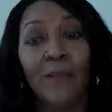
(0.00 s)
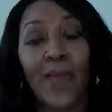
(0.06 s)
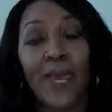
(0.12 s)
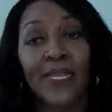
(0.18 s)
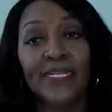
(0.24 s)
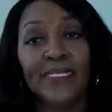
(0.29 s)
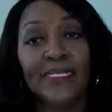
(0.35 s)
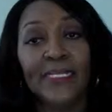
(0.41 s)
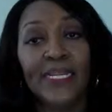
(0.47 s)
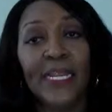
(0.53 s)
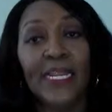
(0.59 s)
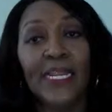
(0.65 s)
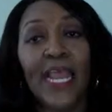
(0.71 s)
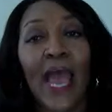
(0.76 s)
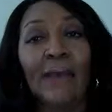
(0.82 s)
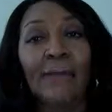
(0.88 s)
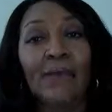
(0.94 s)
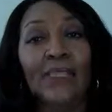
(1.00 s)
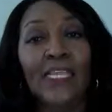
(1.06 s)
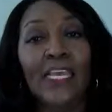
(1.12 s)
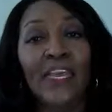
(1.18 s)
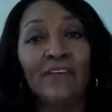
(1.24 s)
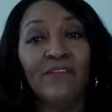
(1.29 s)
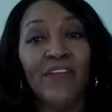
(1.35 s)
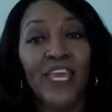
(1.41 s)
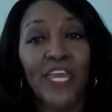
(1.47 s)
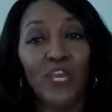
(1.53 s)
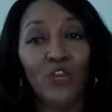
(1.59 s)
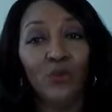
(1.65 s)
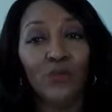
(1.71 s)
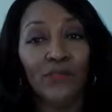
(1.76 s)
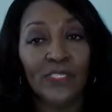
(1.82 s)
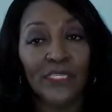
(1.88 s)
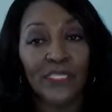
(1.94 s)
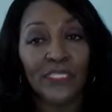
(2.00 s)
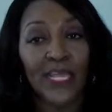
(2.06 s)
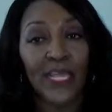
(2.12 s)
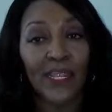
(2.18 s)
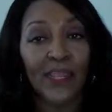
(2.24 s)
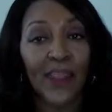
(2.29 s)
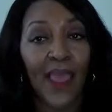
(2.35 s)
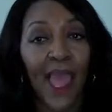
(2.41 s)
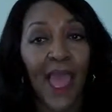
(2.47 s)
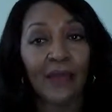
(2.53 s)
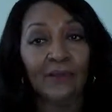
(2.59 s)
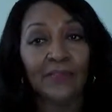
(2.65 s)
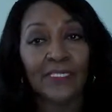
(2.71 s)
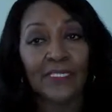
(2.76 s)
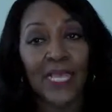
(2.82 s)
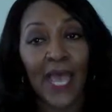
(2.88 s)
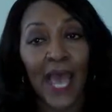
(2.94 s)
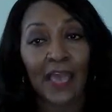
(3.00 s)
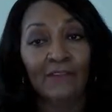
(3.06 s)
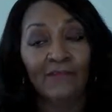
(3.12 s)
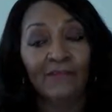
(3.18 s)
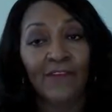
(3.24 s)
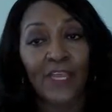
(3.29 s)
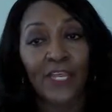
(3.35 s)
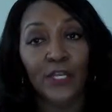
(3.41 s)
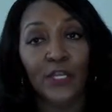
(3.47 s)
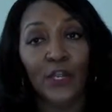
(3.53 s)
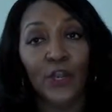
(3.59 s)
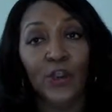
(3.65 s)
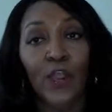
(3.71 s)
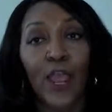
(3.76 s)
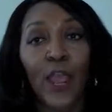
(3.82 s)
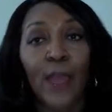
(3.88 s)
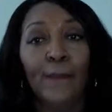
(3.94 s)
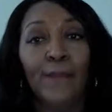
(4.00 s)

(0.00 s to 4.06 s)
of medicine, and I believe he uses an outside vendor,